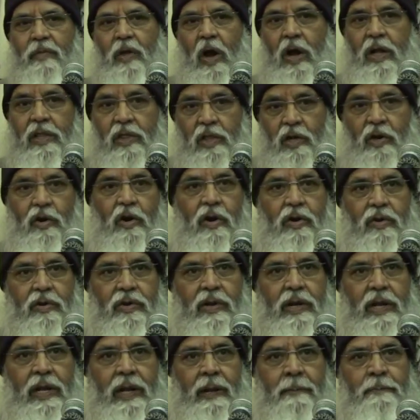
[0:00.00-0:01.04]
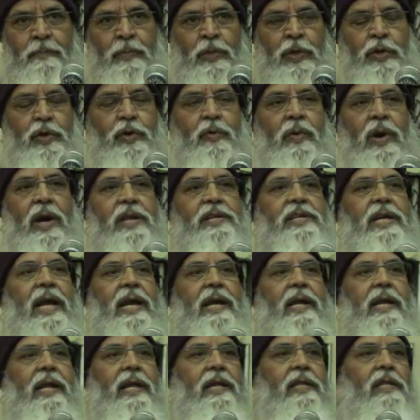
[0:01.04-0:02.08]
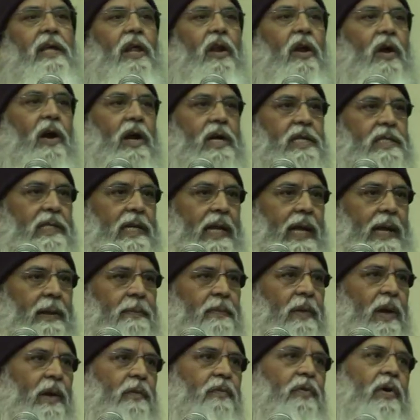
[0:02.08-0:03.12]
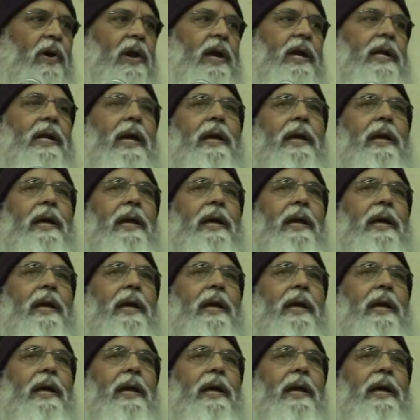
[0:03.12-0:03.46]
On the contrary, you are chanting the Lord's name for a